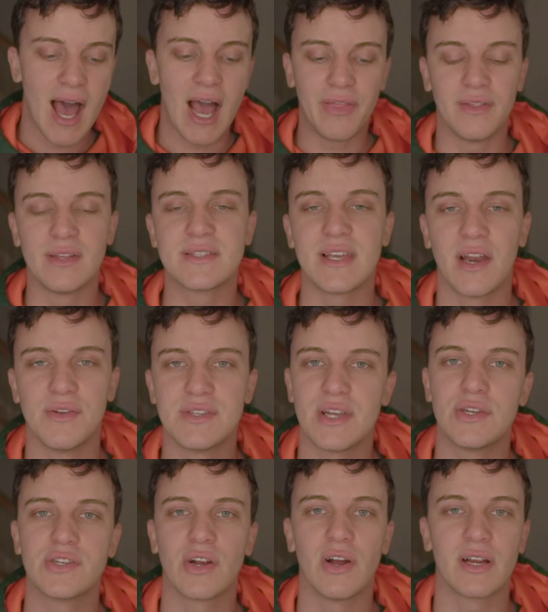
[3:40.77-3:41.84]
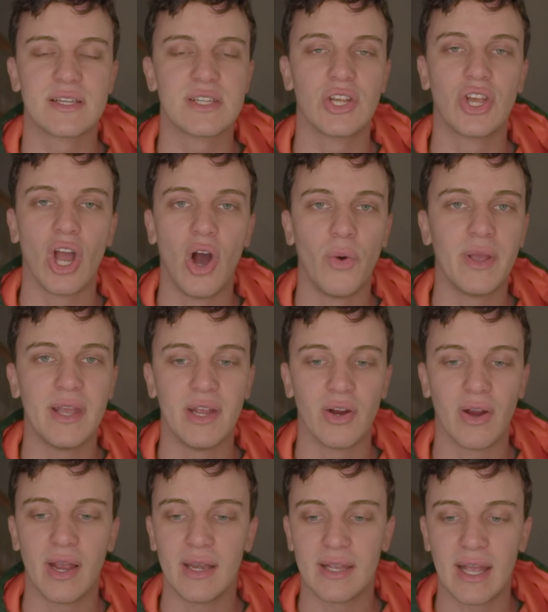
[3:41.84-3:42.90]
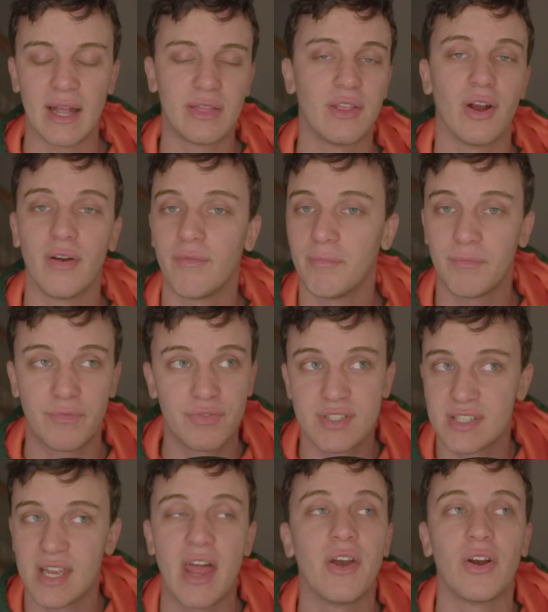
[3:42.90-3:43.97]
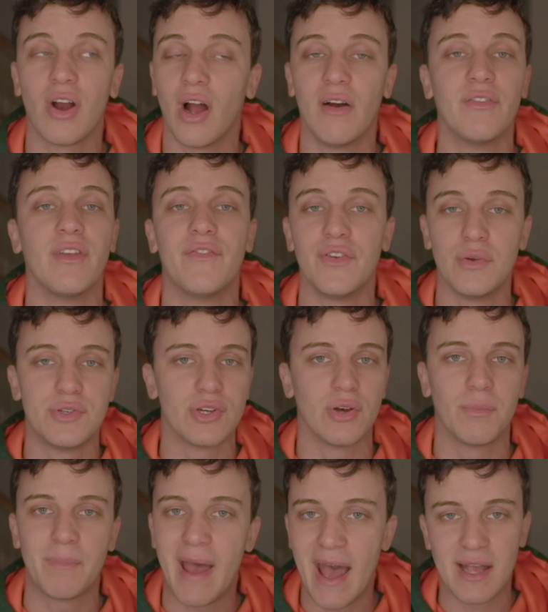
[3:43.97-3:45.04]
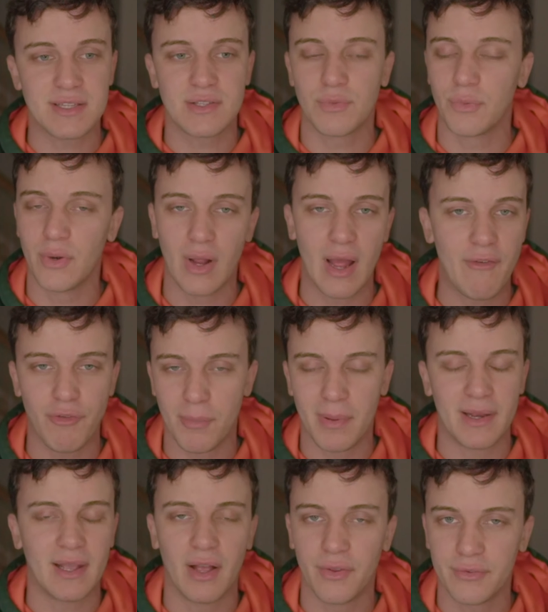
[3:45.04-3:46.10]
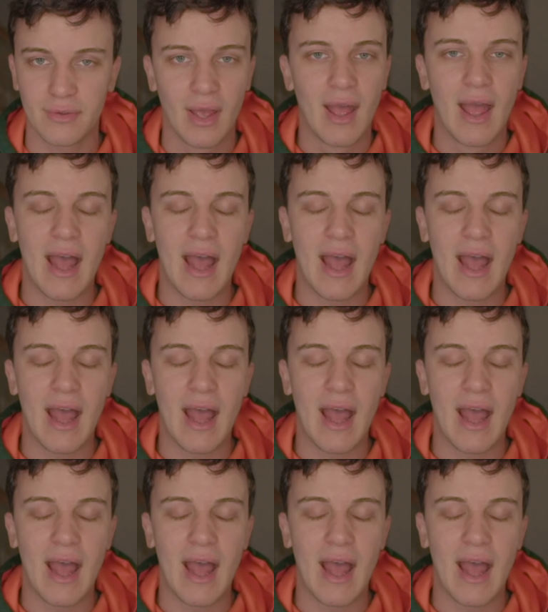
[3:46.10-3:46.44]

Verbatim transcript: I think the San Jose Sharks go here and get their center of the future past when everybody else